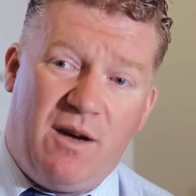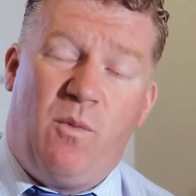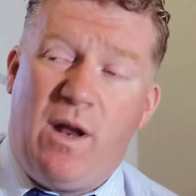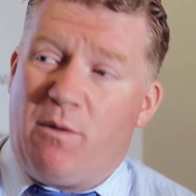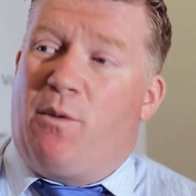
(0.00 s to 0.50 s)

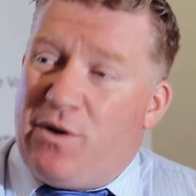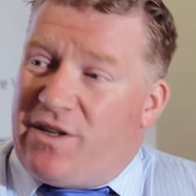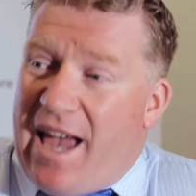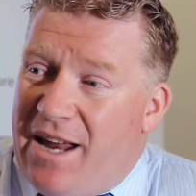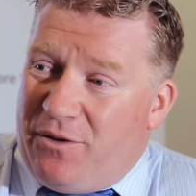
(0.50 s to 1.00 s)
where do we
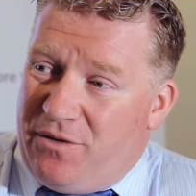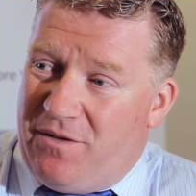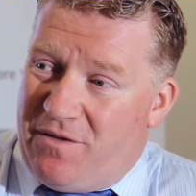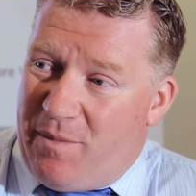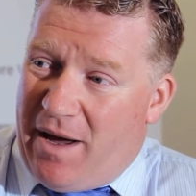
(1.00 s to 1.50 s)
retain all this
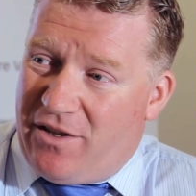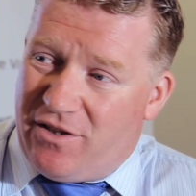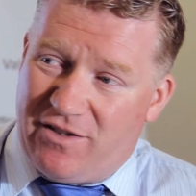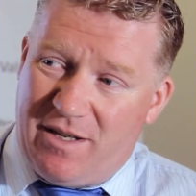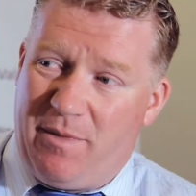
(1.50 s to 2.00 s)

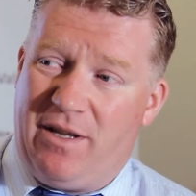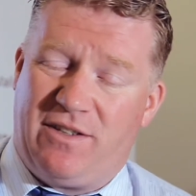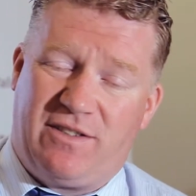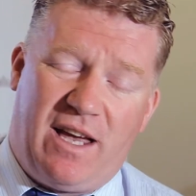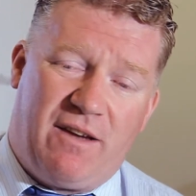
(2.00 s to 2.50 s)
information somewhere
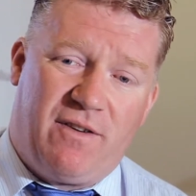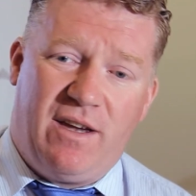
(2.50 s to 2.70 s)
that's safe?